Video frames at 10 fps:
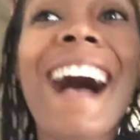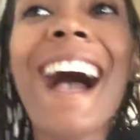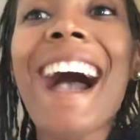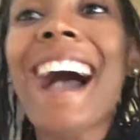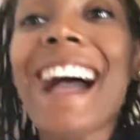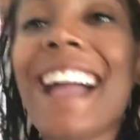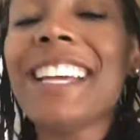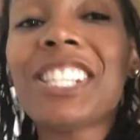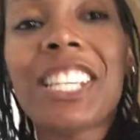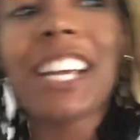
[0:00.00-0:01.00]

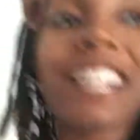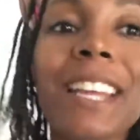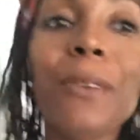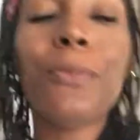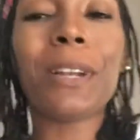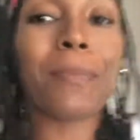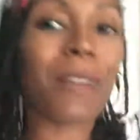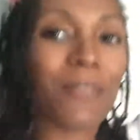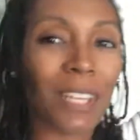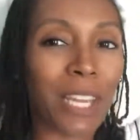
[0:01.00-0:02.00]
I shared it in one of
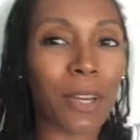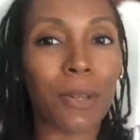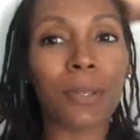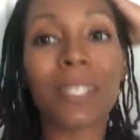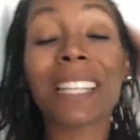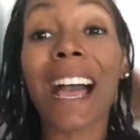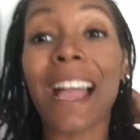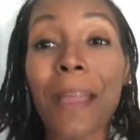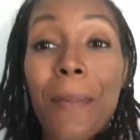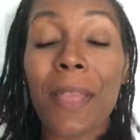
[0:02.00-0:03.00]
my videos.
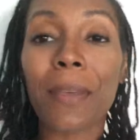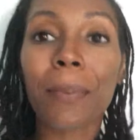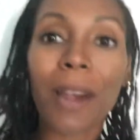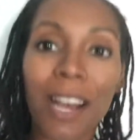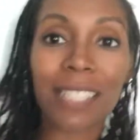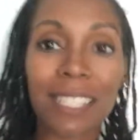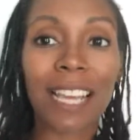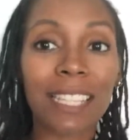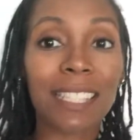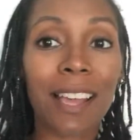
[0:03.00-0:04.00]
I am in the
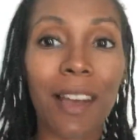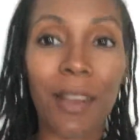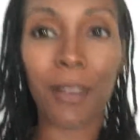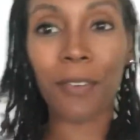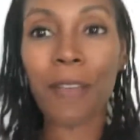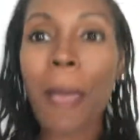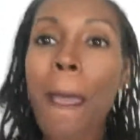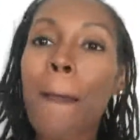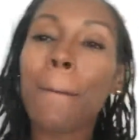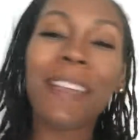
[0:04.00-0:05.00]
process of
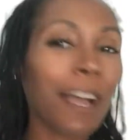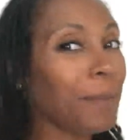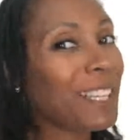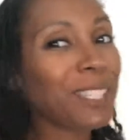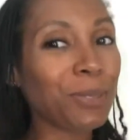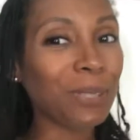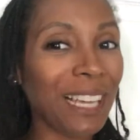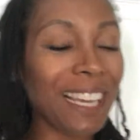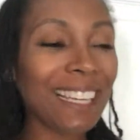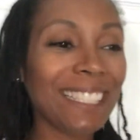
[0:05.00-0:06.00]
becoming a
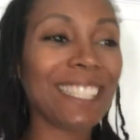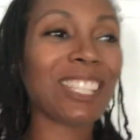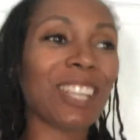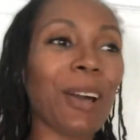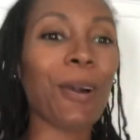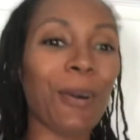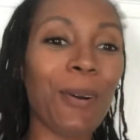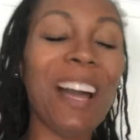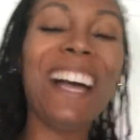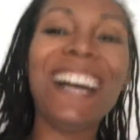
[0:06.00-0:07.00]
doula.
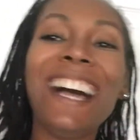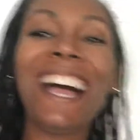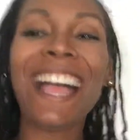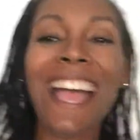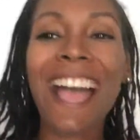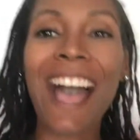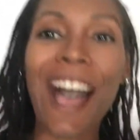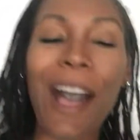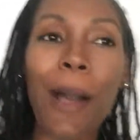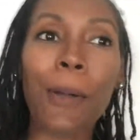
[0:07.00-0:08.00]
So
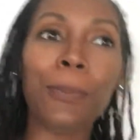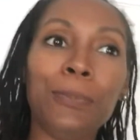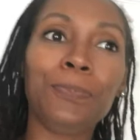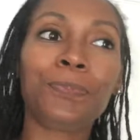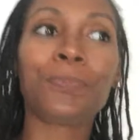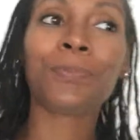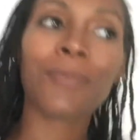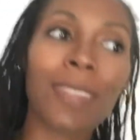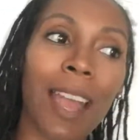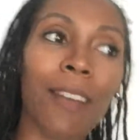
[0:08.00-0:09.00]

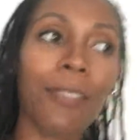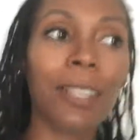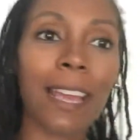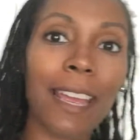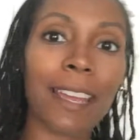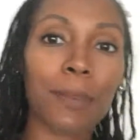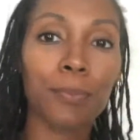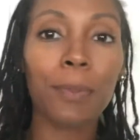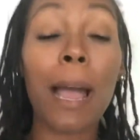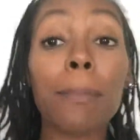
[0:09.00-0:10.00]
I feel like
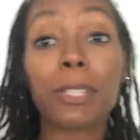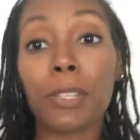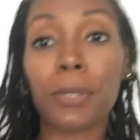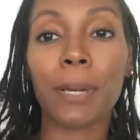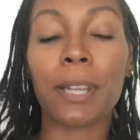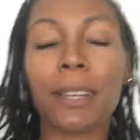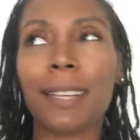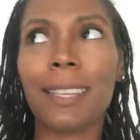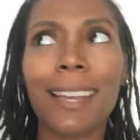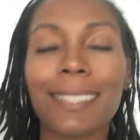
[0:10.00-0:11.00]
I'm a social worker. I
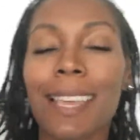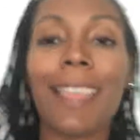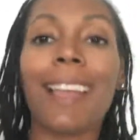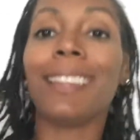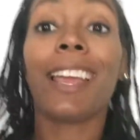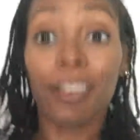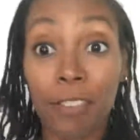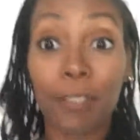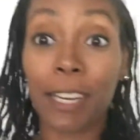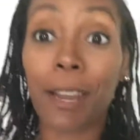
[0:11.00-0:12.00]
think I say that in like
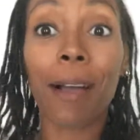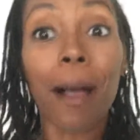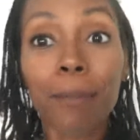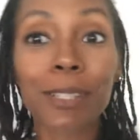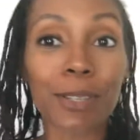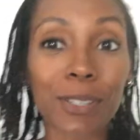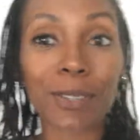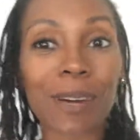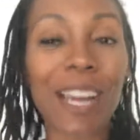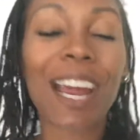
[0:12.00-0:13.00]
every video. I'm a
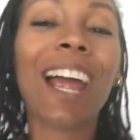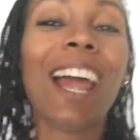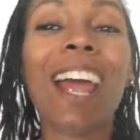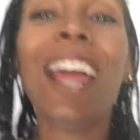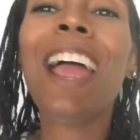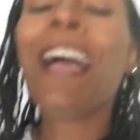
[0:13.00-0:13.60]
social worker.